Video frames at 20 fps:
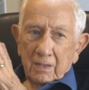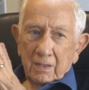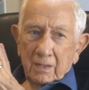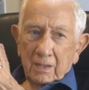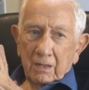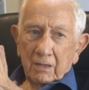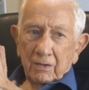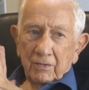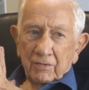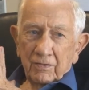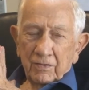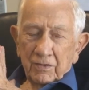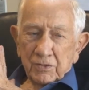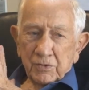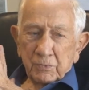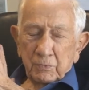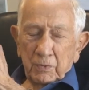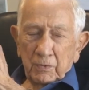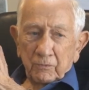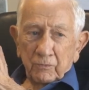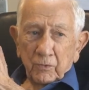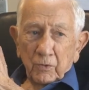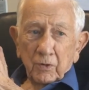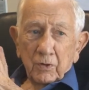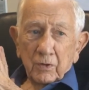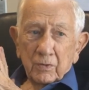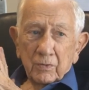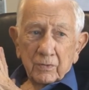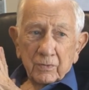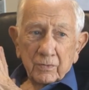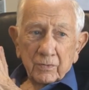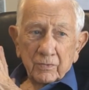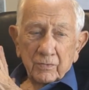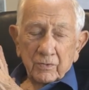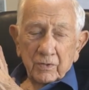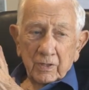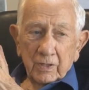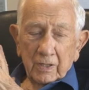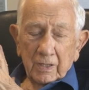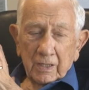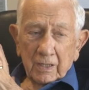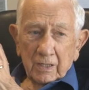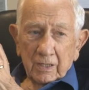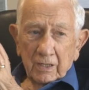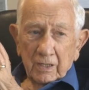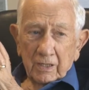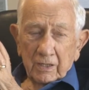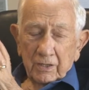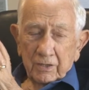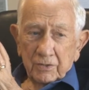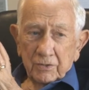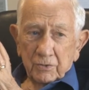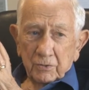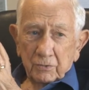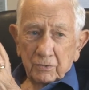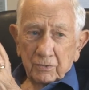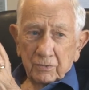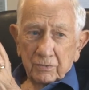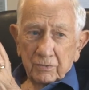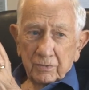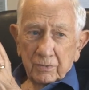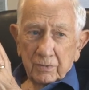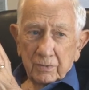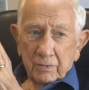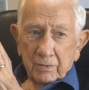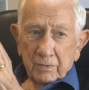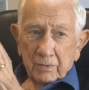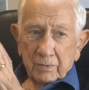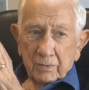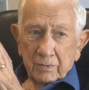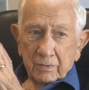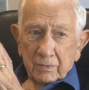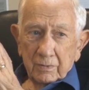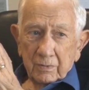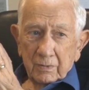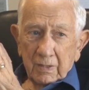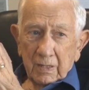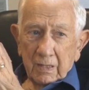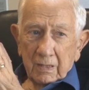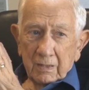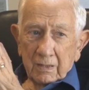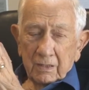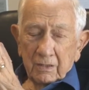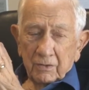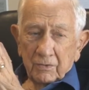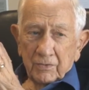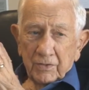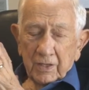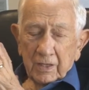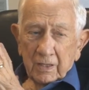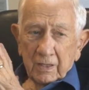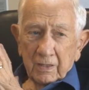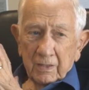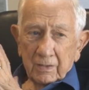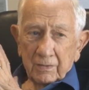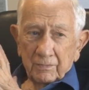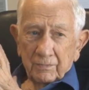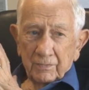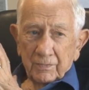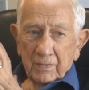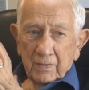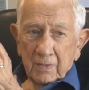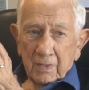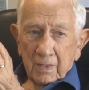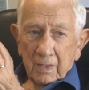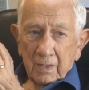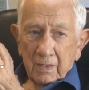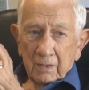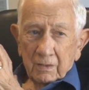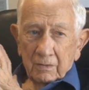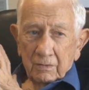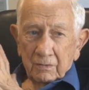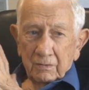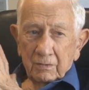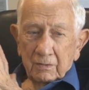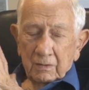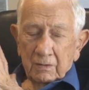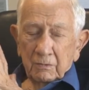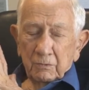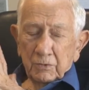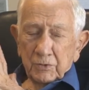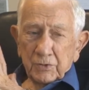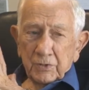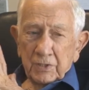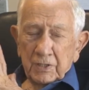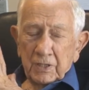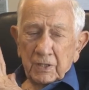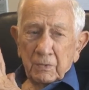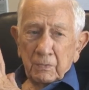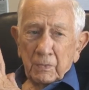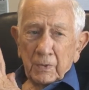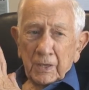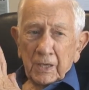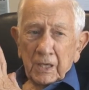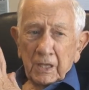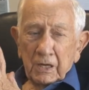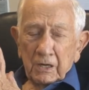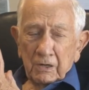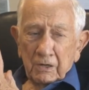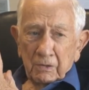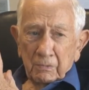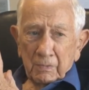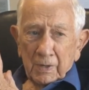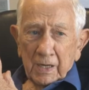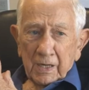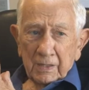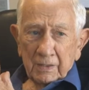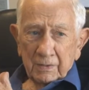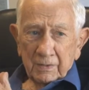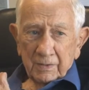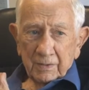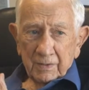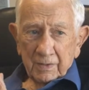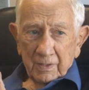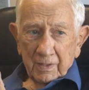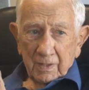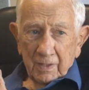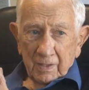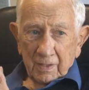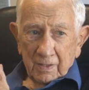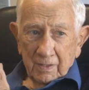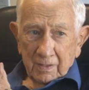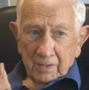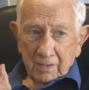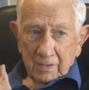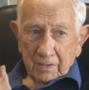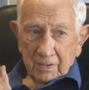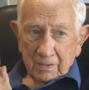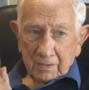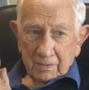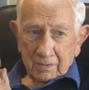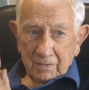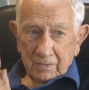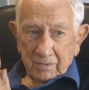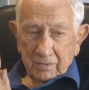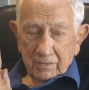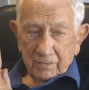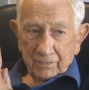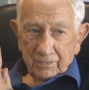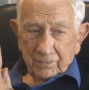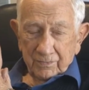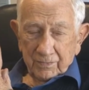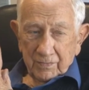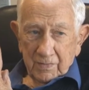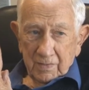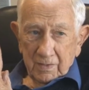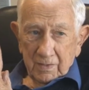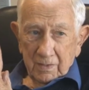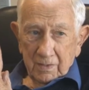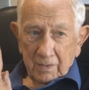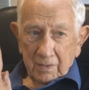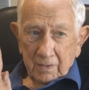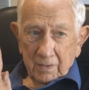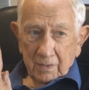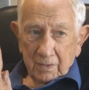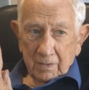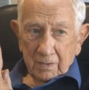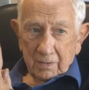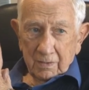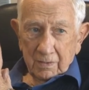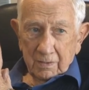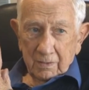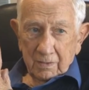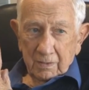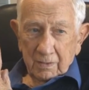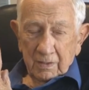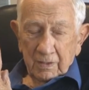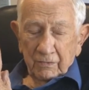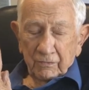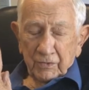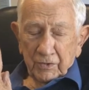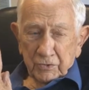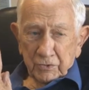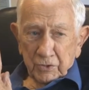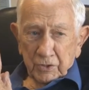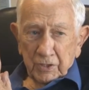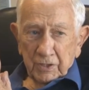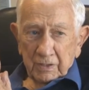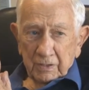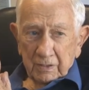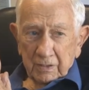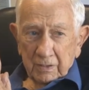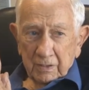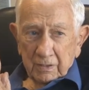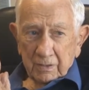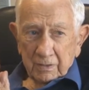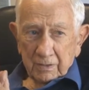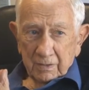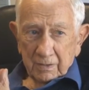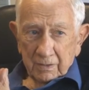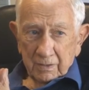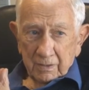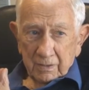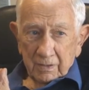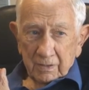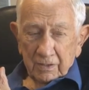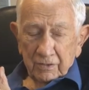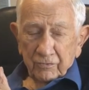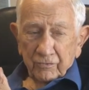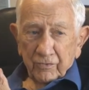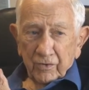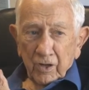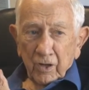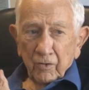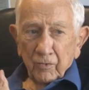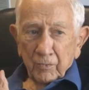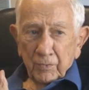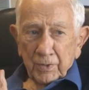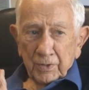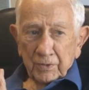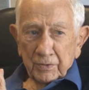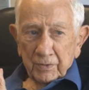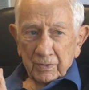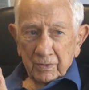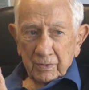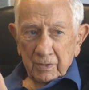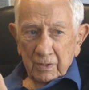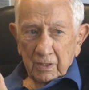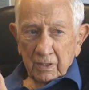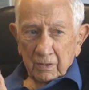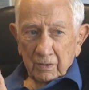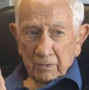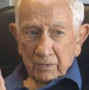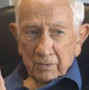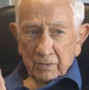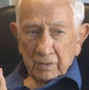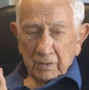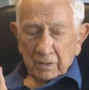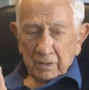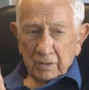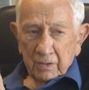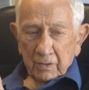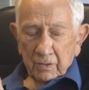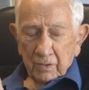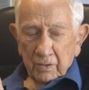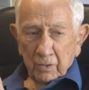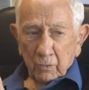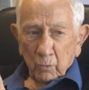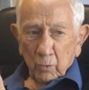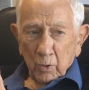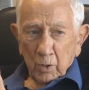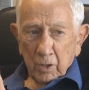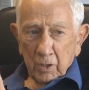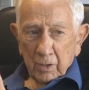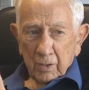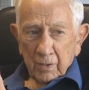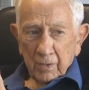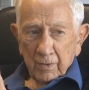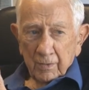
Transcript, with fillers: uh, this is before really I got into, yeah, I don't think, it was near the beginning of my uh, uh, infantry uh, involvement, you know, in the, the war,